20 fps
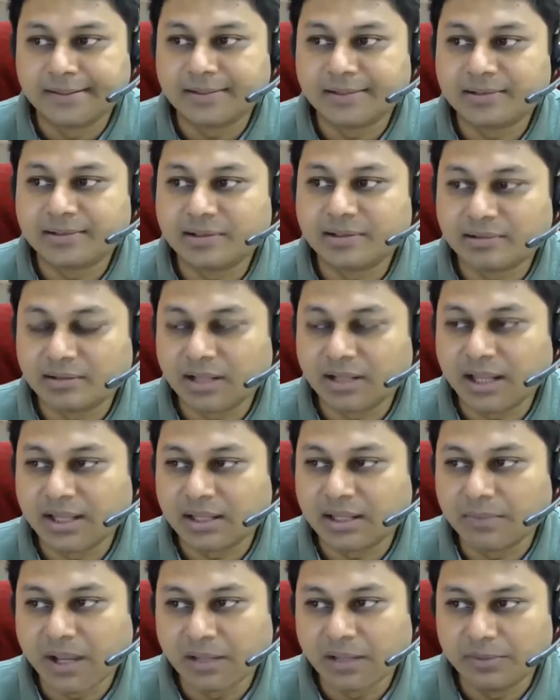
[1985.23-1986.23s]
This is
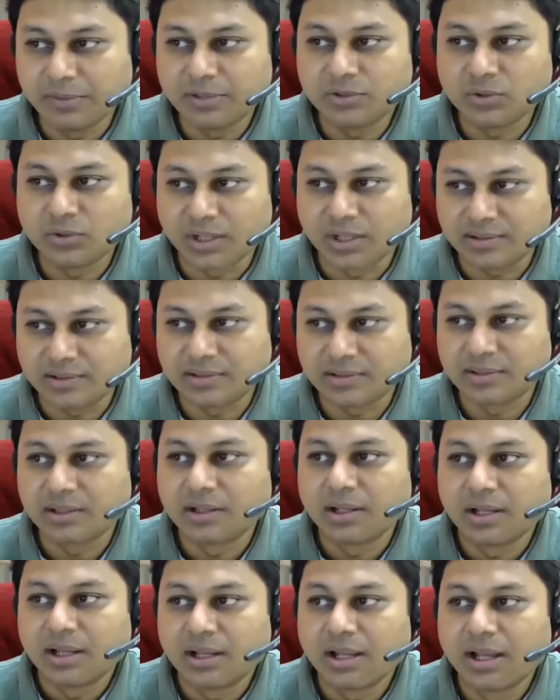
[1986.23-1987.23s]
like a Bible to us,
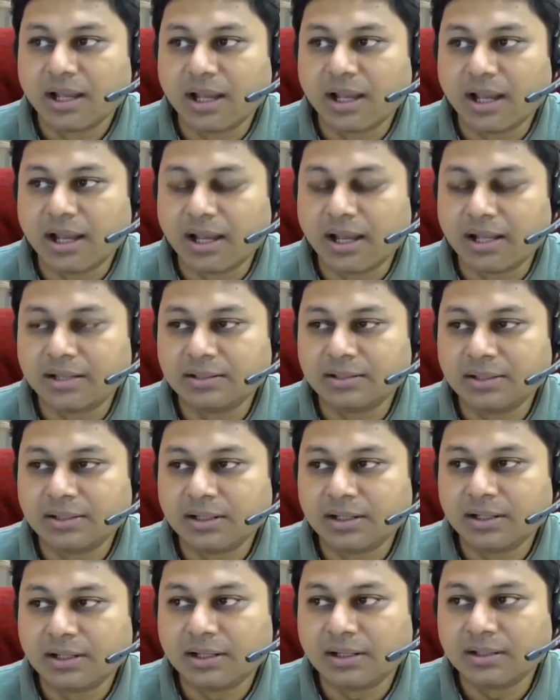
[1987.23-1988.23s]
and
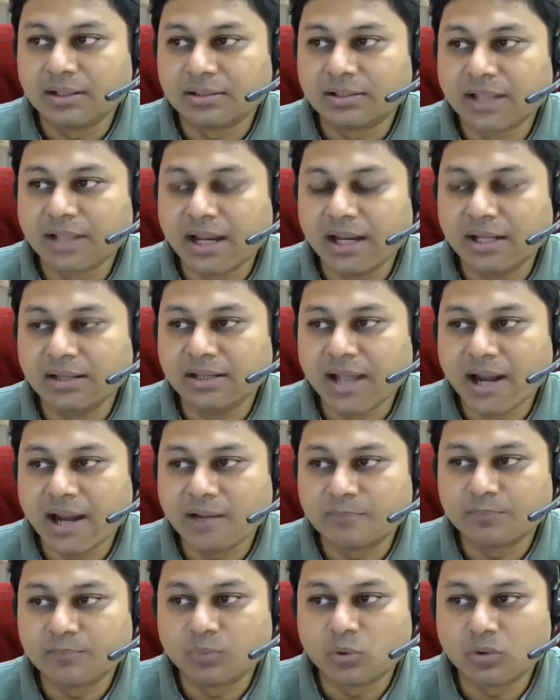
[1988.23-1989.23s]
in
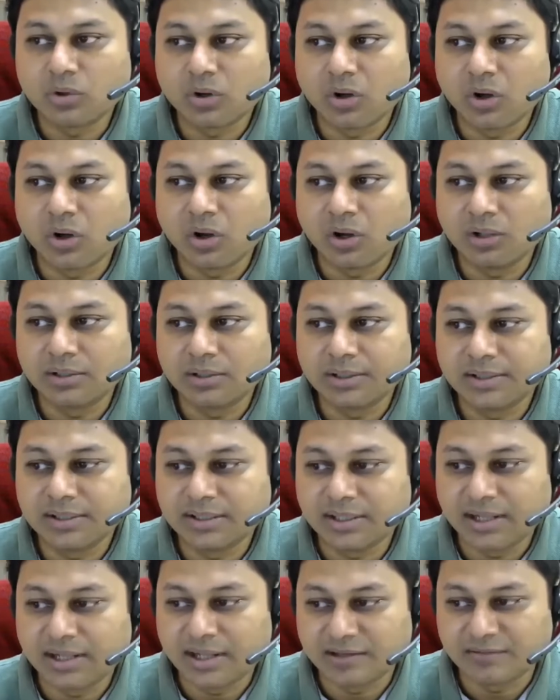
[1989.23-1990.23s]
that book, all the
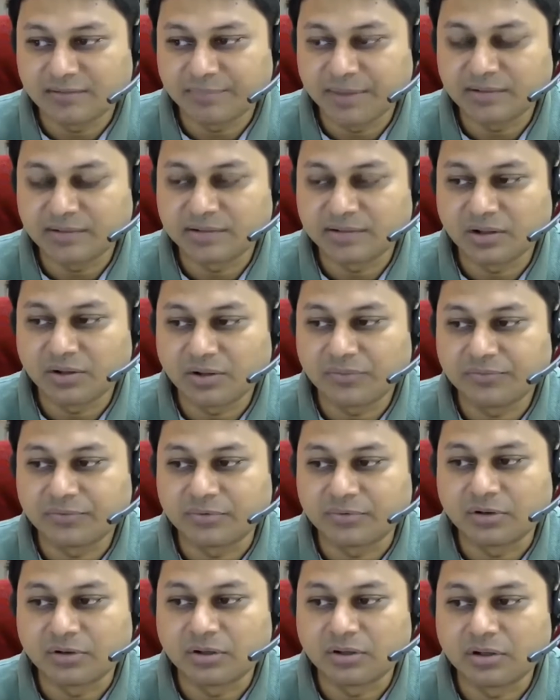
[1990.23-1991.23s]
detailed aspects of
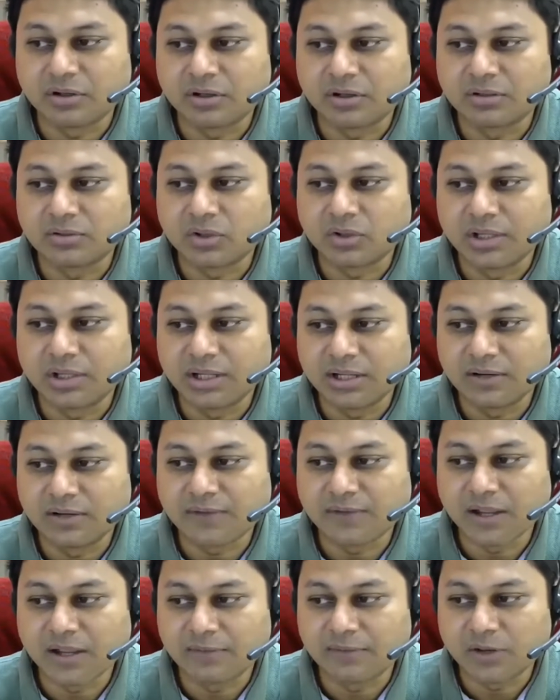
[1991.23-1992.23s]

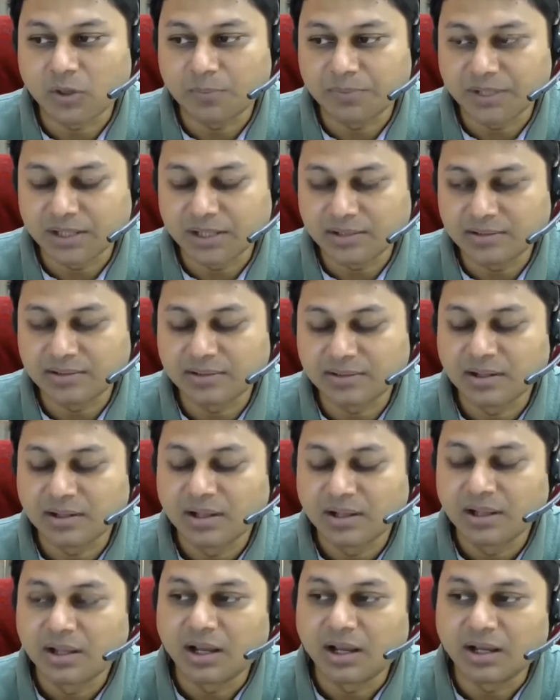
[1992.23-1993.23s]
nonlinear fiber optics
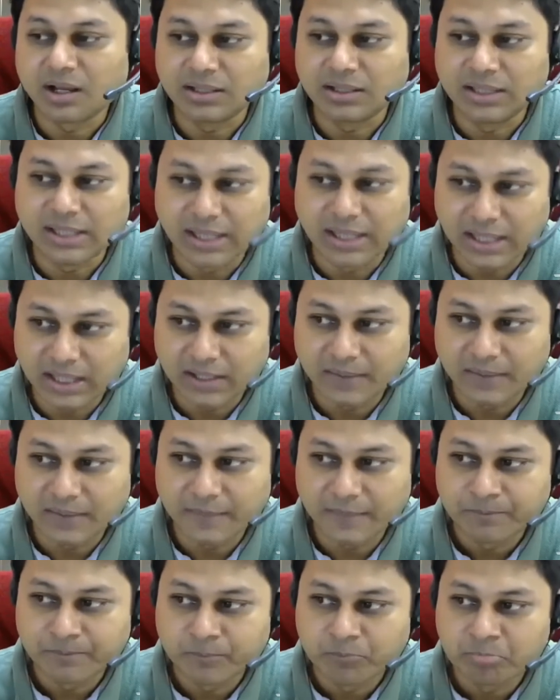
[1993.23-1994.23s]
are there.
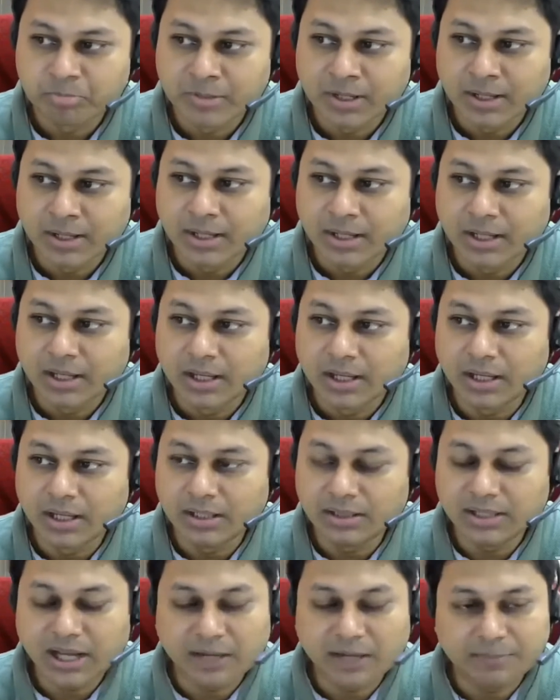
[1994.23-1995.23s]

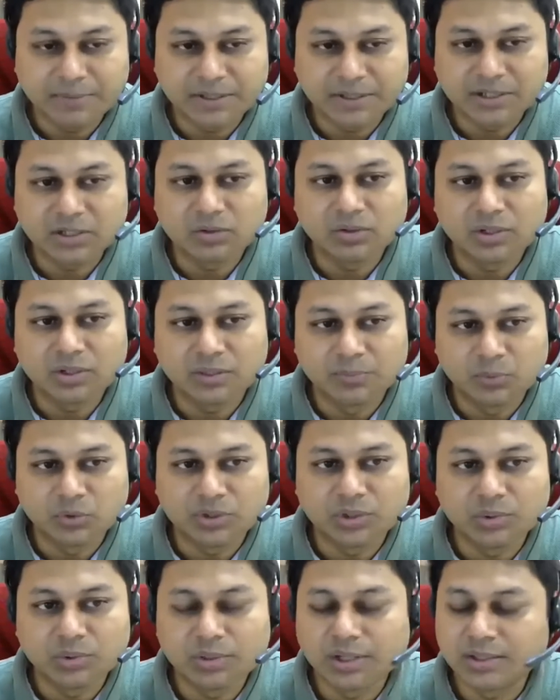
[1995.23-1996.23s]
In that particular
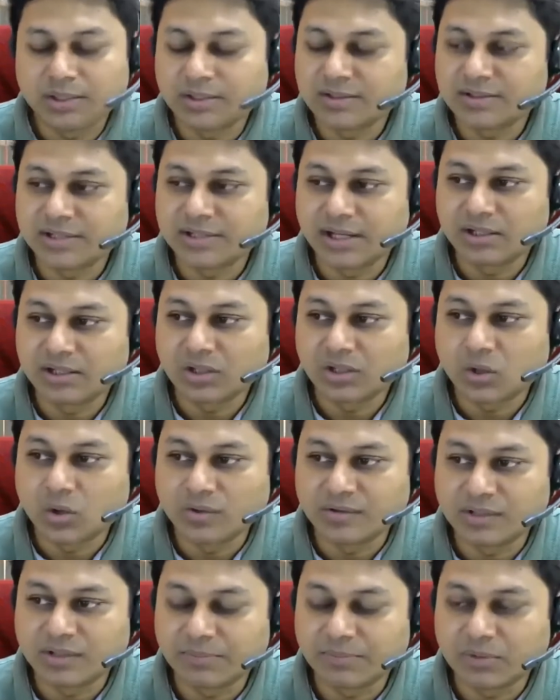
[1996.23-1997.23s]
book, you will understand the
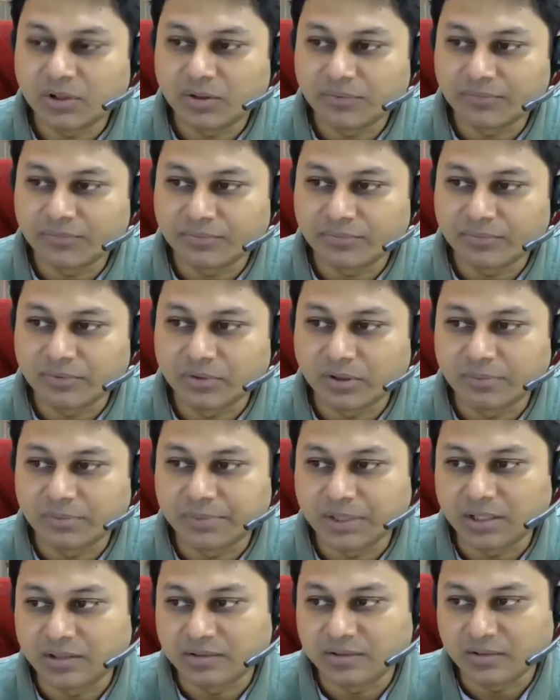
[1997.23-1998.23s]
concept of
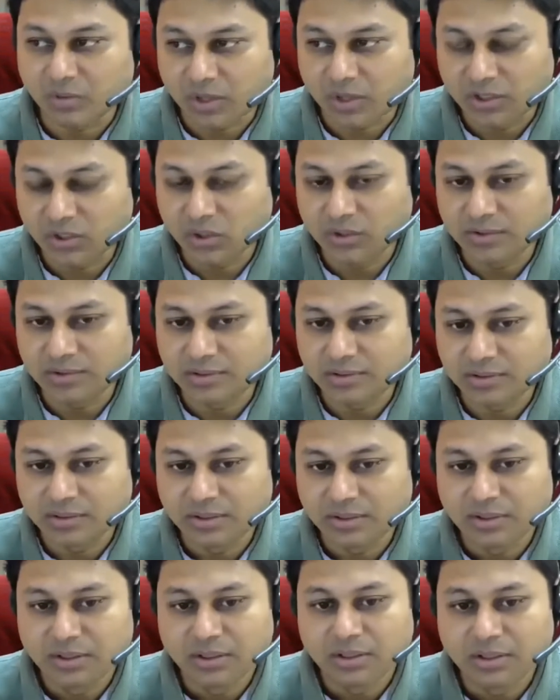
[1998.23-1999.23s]
optical solitons,
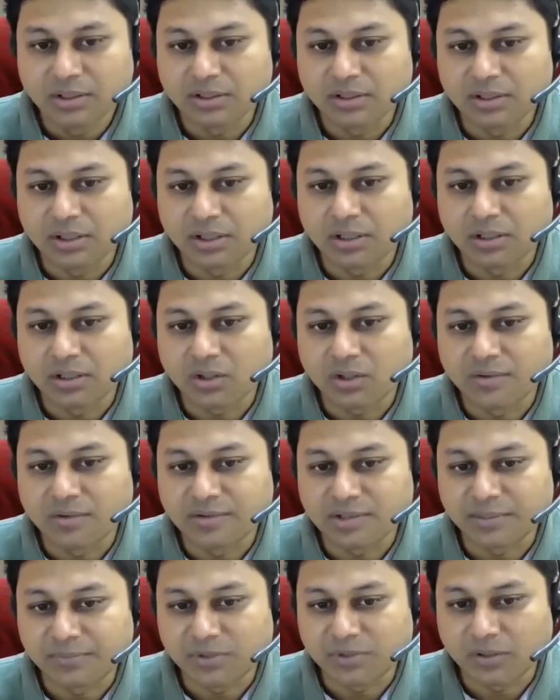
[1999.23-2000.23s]
the
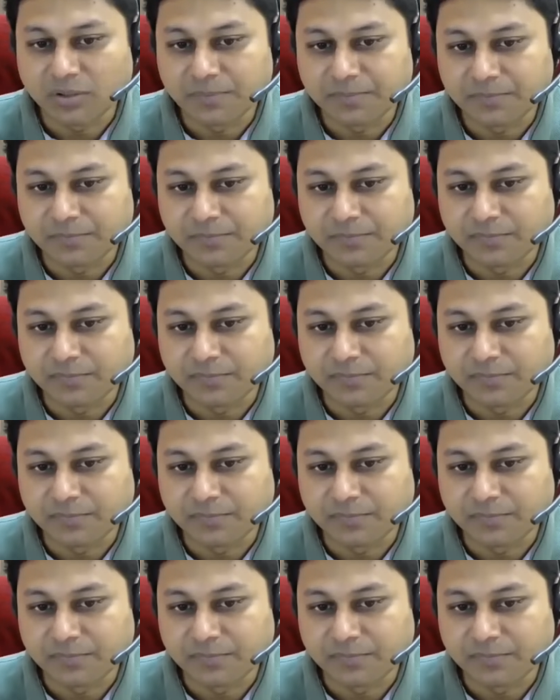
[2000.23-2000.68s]
concept of